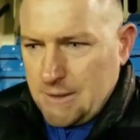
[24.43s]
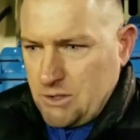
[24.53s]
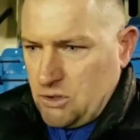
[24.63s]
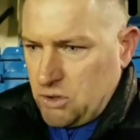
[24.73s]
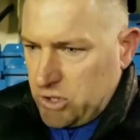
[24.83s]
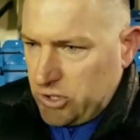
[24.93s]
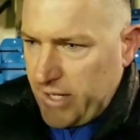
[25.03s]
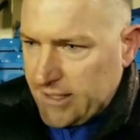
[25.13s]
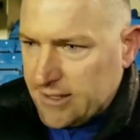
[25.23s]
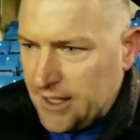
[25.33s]
Scored at a
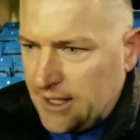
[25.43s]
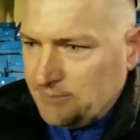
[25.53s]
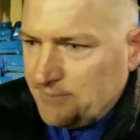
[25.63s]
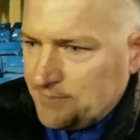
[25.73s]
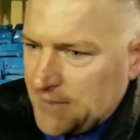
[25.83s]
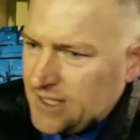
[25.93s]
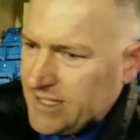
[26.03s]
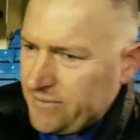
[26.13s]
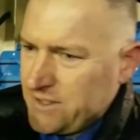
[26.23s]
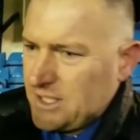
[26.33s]
great time. And
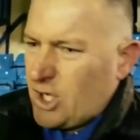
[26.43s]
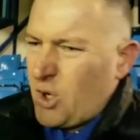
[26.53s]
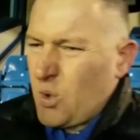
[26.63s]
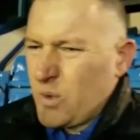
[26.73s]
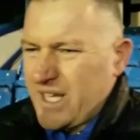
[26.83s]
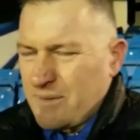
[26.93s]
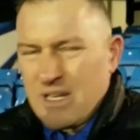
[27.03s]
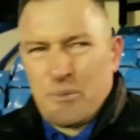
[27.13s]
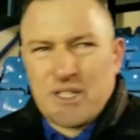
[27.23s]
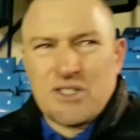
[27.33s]
then after the goal, we came a
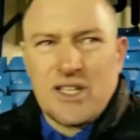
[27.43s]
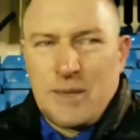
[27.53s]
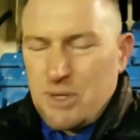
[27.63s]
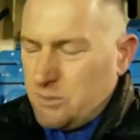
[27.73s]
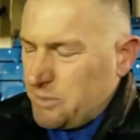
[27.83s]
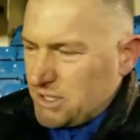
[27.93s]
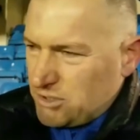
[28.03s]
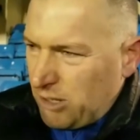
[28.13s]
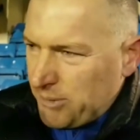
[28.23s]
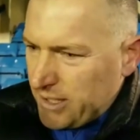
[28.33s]
little bit, the game became a bit
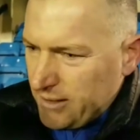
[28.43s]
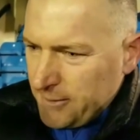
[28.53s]
scrappy.